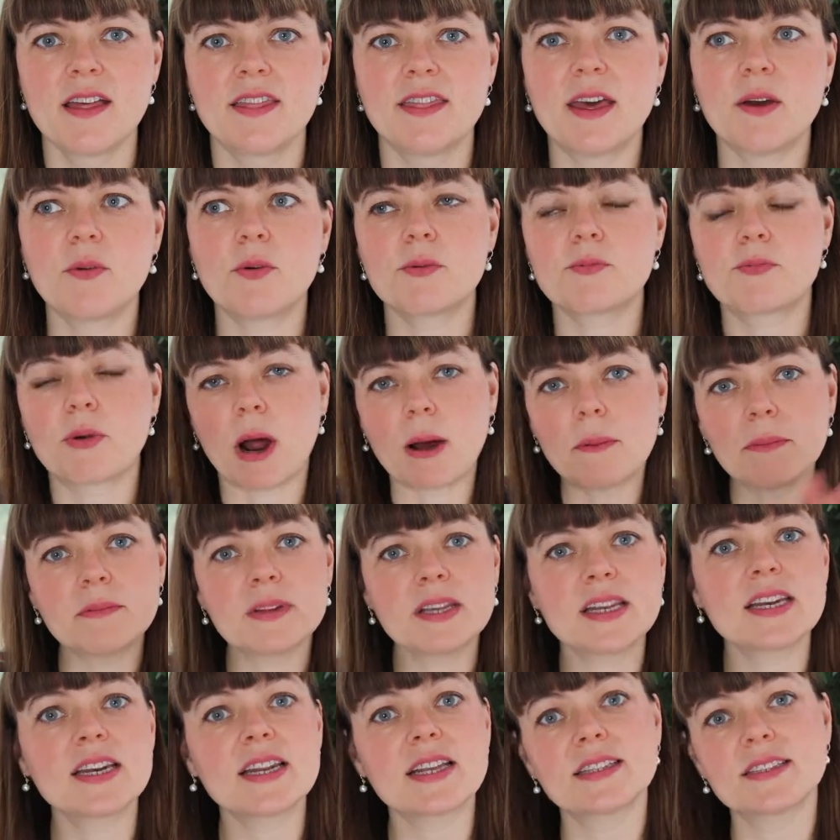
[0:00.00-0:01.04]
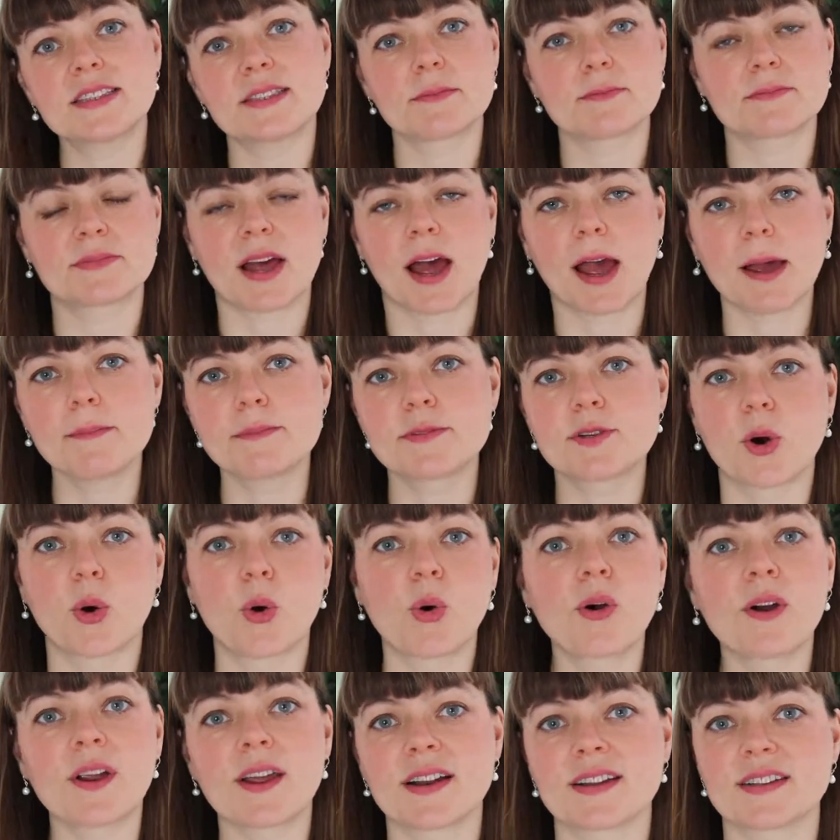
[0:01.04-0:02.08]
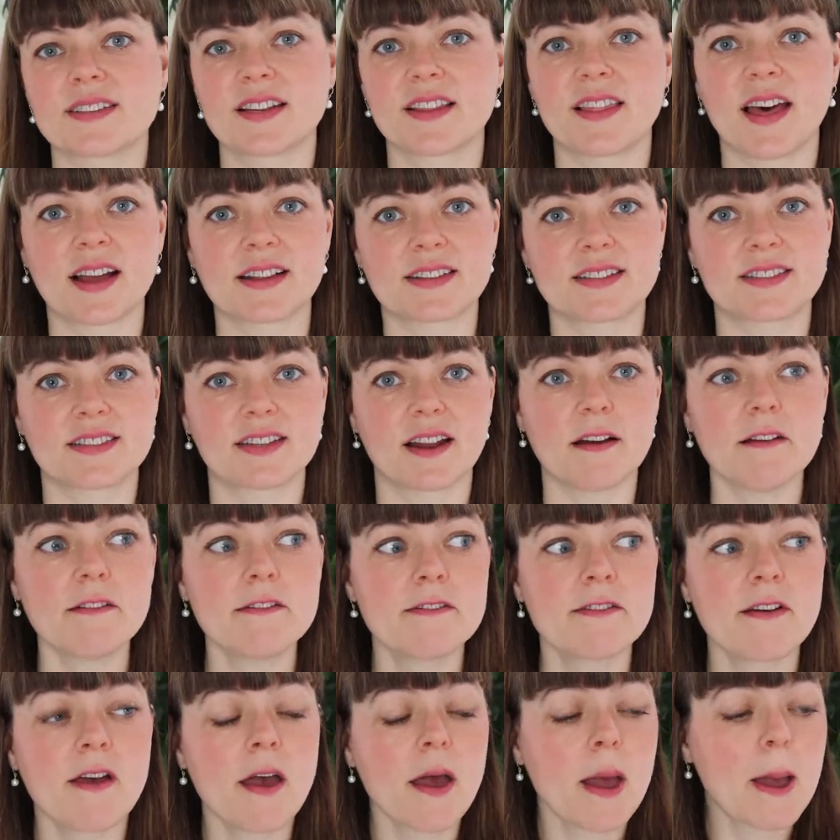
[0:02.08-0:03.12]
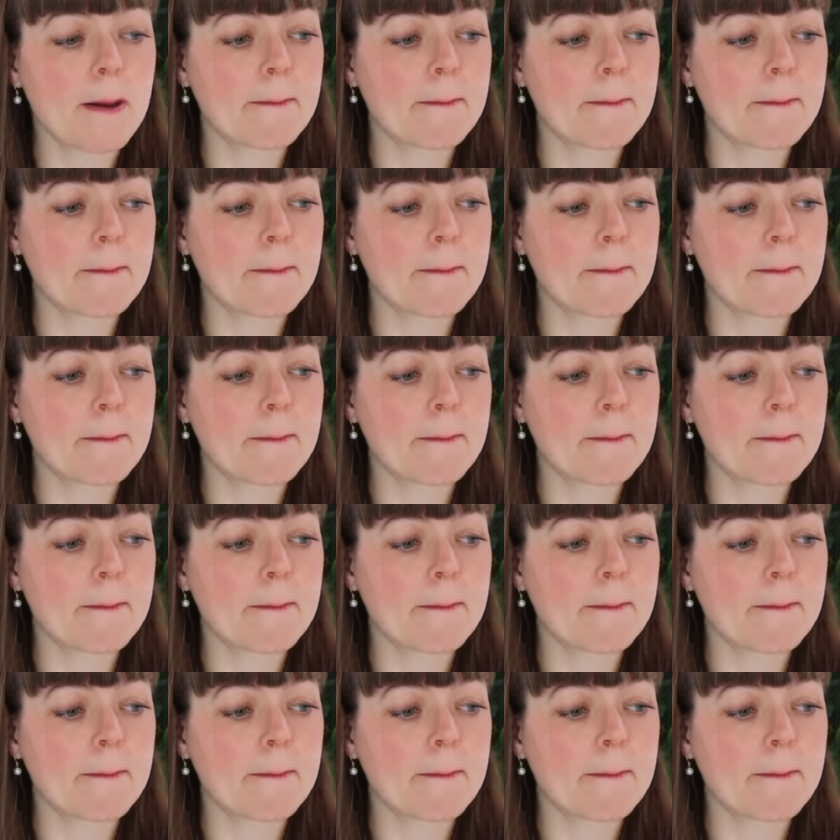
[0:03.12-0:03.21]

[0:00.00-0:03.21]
They would probably need some time to orient to that stuff,